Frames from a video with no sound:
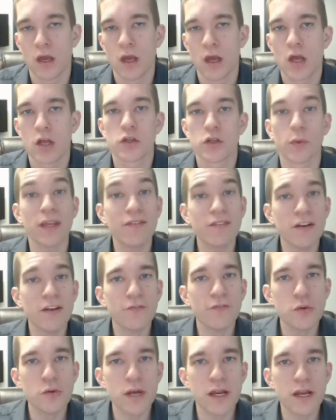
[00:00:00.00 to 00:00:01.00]
So even if
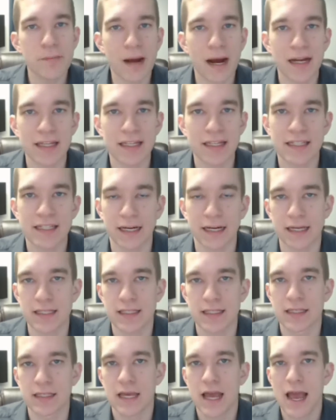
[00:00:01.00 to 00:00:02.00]
you didn't buy any
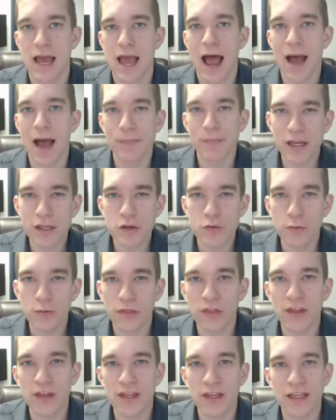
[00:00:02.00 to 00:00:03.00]
tickets, I bet you were
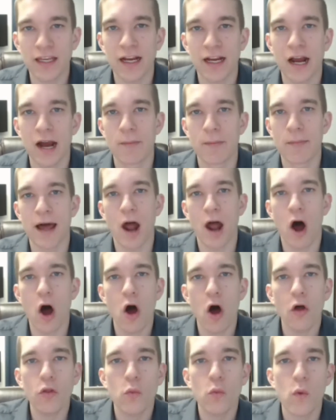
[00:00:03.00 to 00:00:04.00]
thinking about
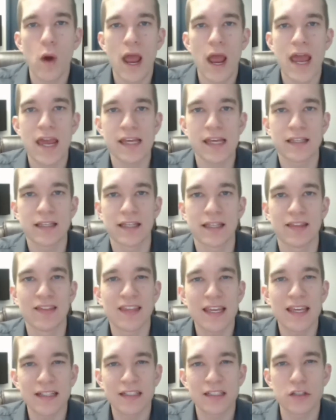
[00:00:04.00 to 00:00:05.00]
all the ways and
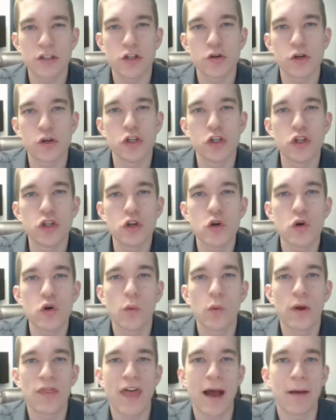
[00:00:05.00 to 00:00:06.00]
things that you could do
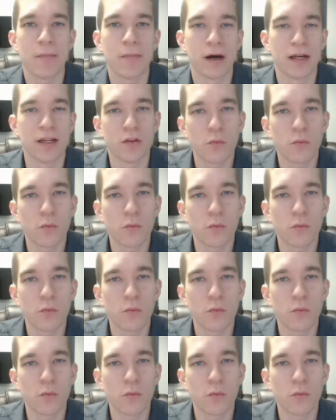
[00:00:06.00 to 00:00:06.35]
with that money,